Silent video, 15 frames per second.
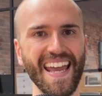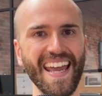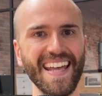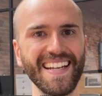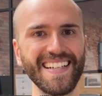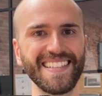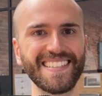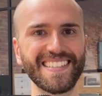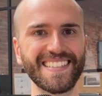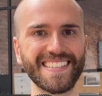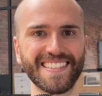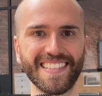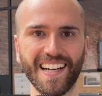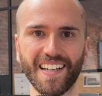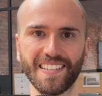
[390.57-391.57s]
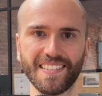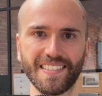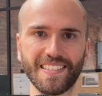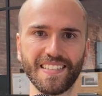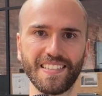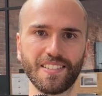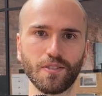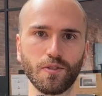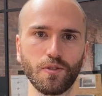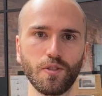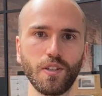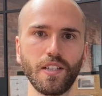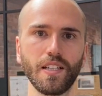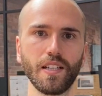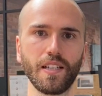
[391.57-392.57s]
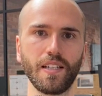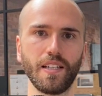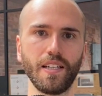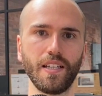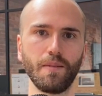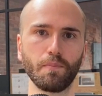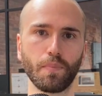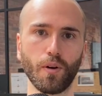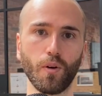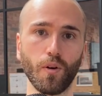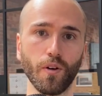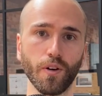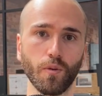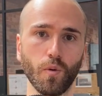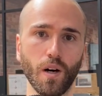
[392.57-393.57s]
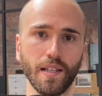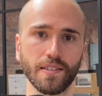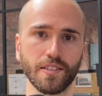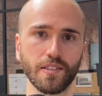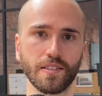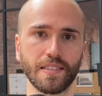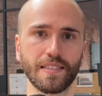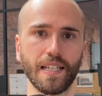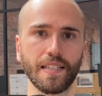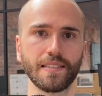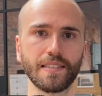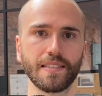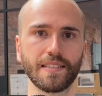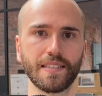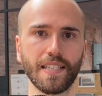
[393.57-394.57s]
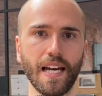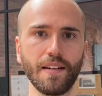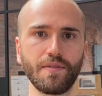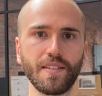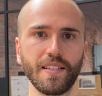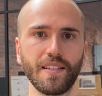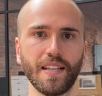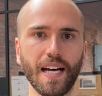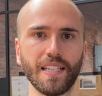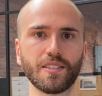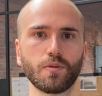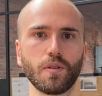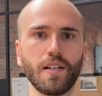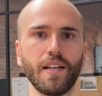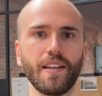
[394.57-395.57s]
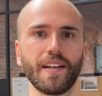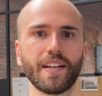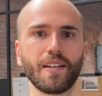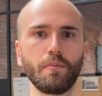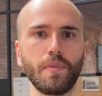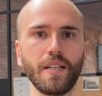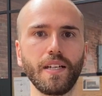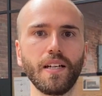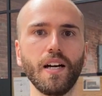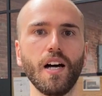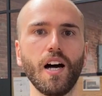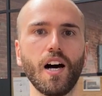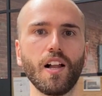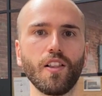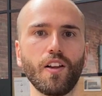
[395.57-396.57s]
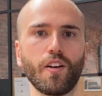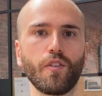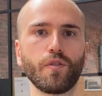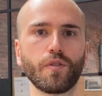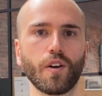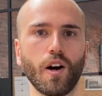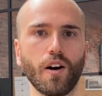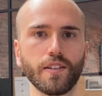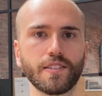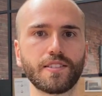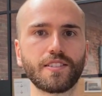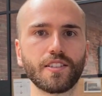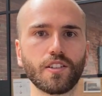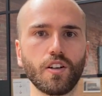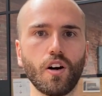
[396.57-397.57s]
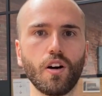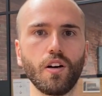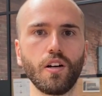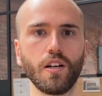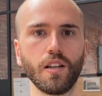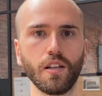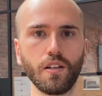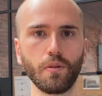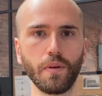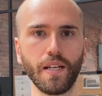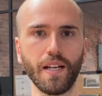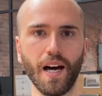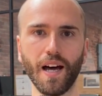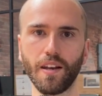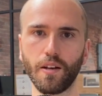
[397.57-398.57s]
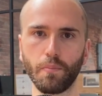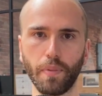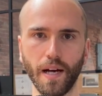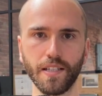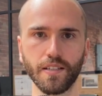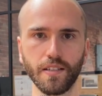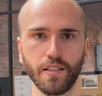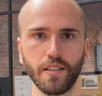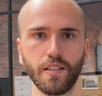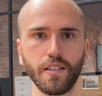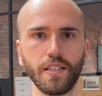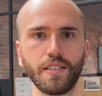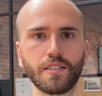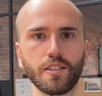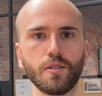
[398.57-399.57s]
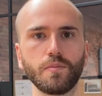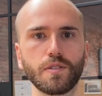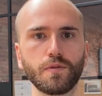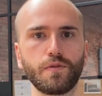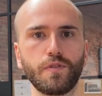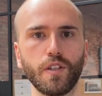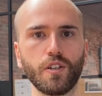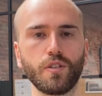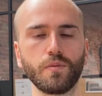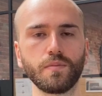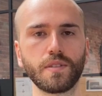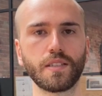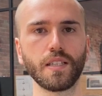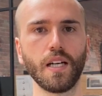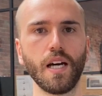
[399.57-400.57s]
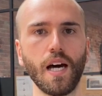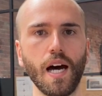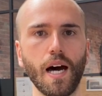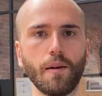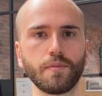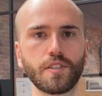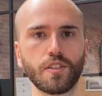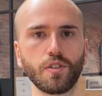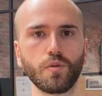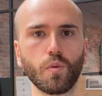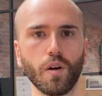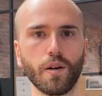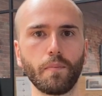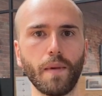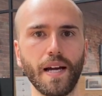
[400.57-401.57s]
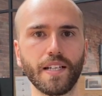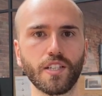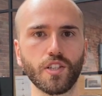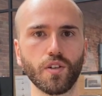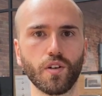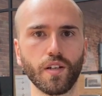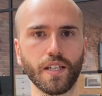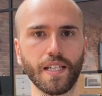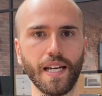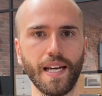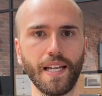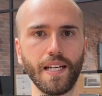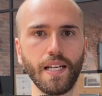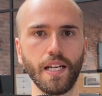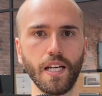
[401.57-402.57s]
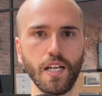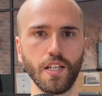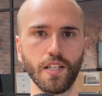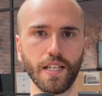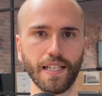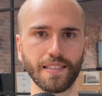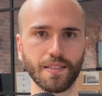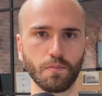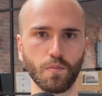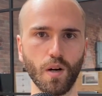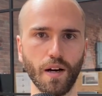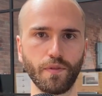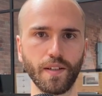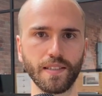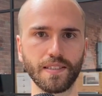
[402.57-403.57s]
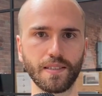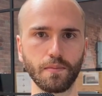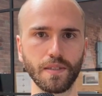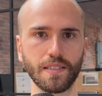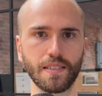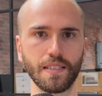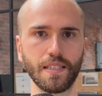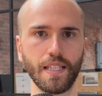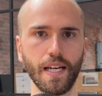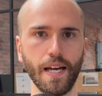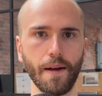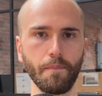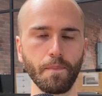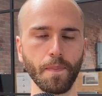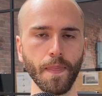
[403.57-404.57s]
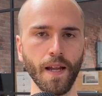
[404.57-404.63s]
Any stunts is a really important one. So stunts and safety, that's where there can be a lot of costs that go a little bit under budgeted in terms of films. So you want to make sure, again, you get some rough estimates in there.